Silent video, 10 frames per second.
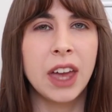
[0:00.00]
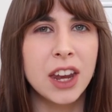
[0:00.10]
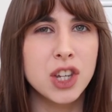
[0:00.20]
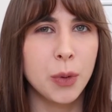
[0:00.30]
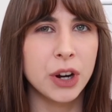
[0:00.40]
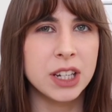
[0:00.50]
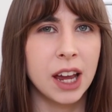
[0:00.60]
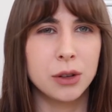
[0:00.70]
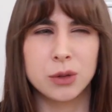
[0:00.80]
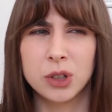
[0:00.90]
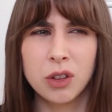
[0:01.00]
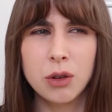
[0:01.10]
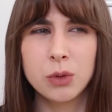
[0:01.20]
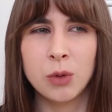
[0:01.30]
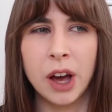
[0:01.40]
Canterbury Tales, which I
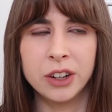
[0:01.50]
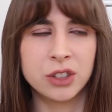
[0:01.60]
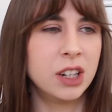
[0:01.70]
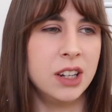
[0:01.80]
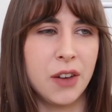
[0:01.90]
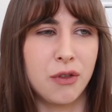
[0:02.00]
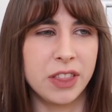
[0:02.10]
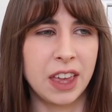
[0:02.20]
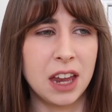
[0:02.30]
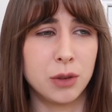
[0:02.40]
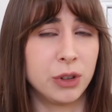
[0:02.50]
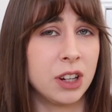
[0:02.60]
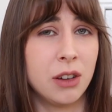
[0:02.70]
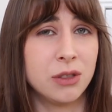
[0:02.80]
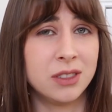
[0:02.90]
thought was quite interesting. Never read the Canterbury
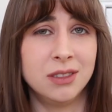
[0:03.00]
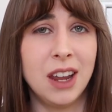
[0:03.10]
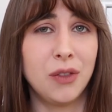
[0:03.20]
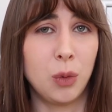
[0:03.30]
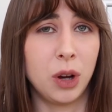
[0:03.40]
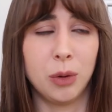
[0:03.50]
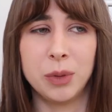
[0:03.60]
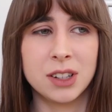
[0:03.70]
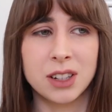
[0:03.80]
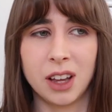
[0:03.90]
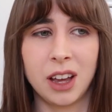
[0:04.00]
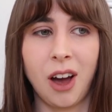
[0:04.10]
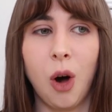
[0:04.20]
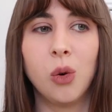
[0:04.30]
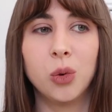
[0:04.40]
Tales, never will, because it's
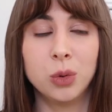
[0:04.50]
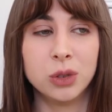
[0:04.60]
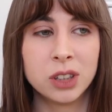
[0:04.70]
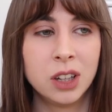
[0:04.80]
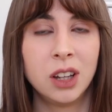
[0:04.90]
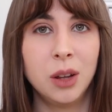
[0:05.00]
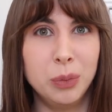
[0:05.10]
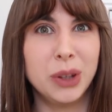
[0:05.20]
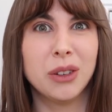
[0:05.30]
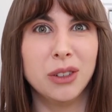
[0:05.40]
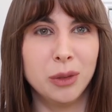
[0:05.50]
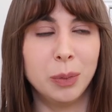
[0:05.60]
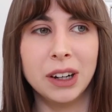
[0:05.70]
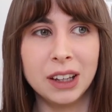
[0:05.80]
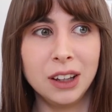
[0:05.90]
like old beyond
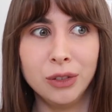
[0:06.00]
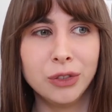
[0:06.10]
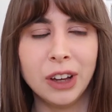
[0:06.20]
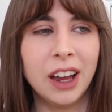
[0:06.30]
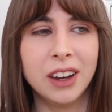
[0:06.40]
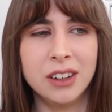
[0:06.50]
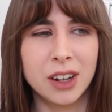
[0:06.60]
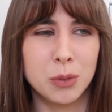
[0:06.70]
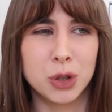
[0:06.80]
belief, and I'm